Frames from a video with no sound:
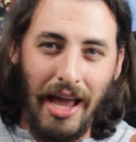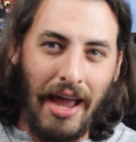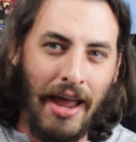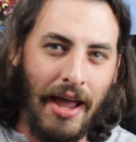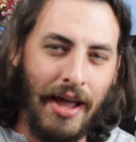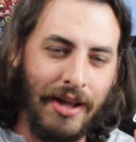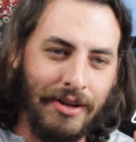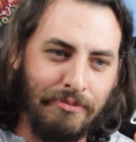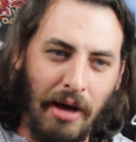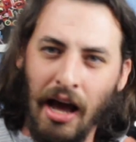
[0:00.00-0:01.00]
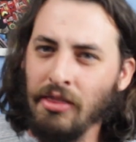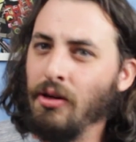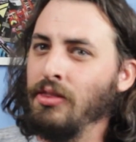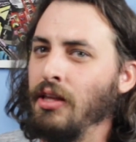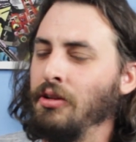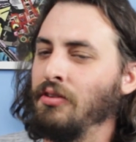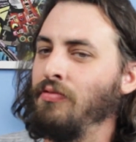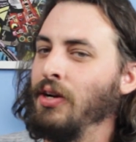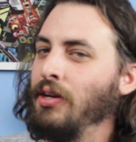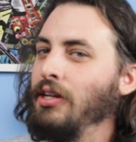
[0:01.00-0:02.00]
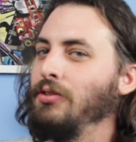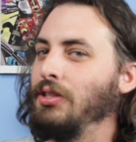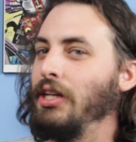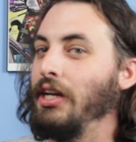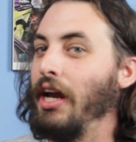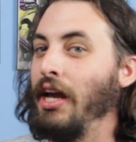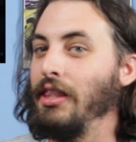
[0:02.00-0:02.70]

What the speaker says: and I thought that looked very interesting.